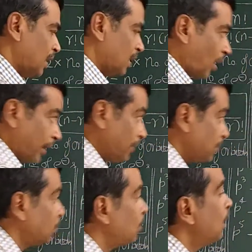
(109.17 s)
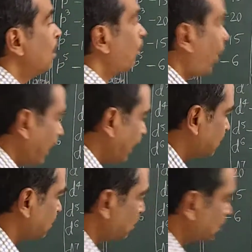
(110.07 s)
According to Pauli
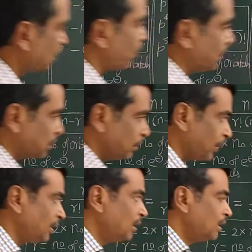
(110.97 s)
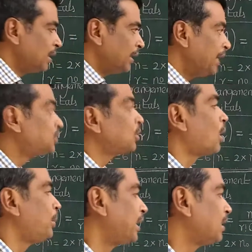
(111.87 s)
exclusion principle, each
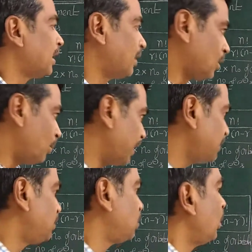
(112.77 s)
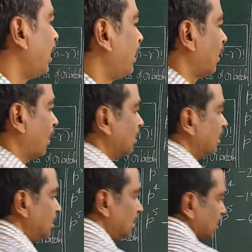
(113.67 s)
orbital can accommodate 2 electrons.
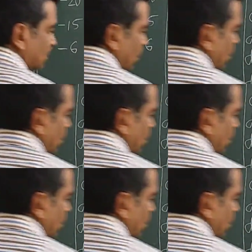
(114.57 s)
So